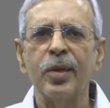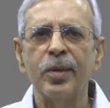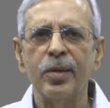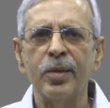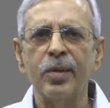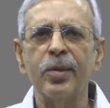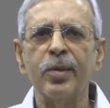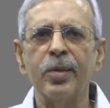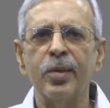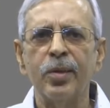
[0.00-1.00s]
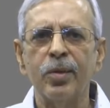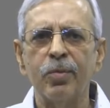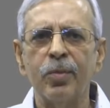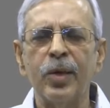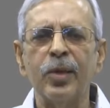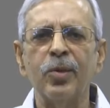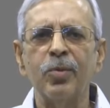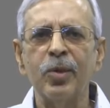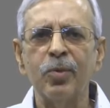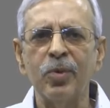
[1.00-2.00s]
in the
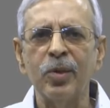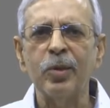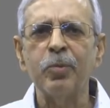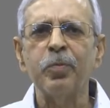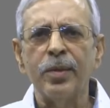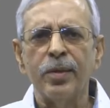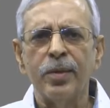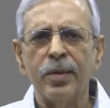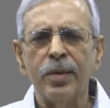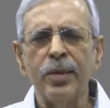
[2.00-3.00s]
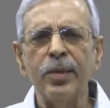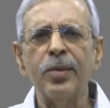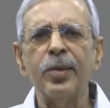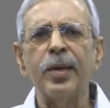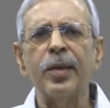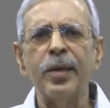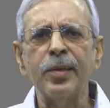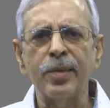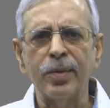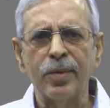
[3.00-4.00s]
management field. E is
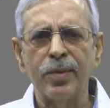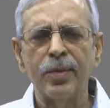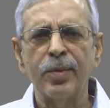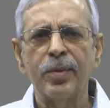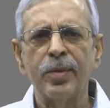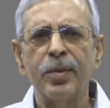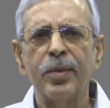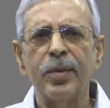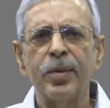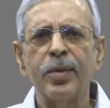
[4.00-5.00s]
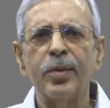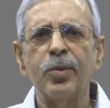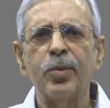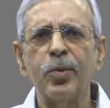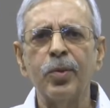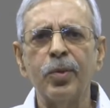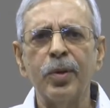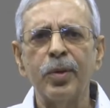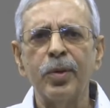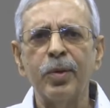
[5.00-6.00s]
enlightened.
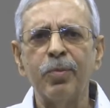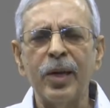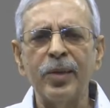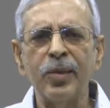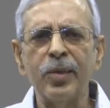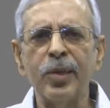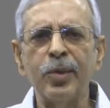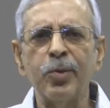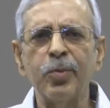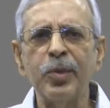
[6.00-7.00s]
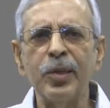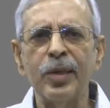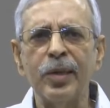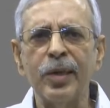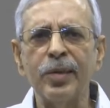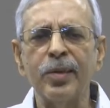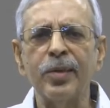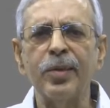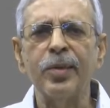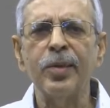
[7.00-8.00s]
So a manager has to be
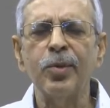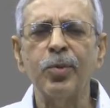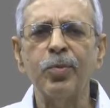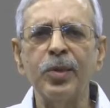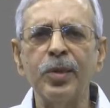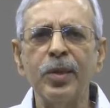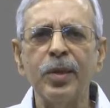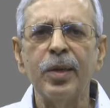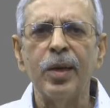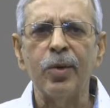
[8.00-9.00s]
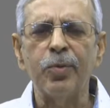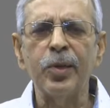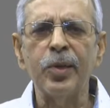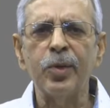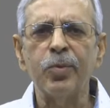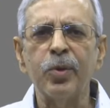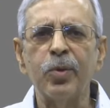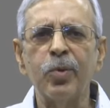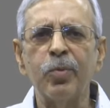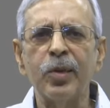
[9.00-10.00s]
enlightened. He has to be aware of the
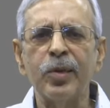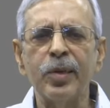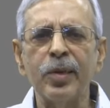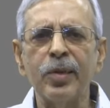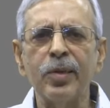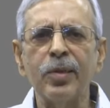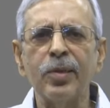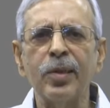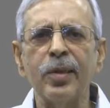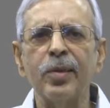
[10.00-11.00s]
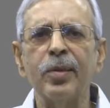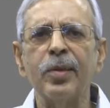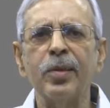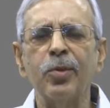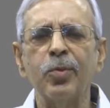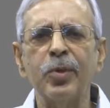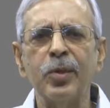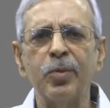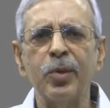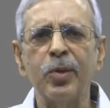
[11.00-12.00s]
global trends and he has to be
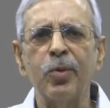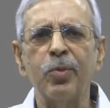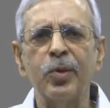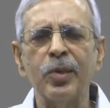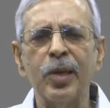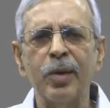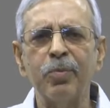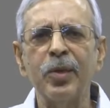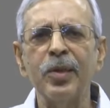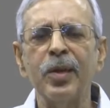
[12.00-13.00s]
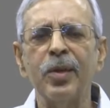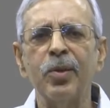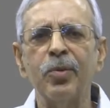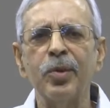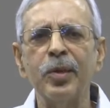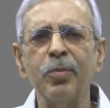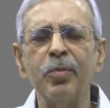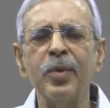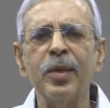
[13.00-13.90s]
aware of what is happening around him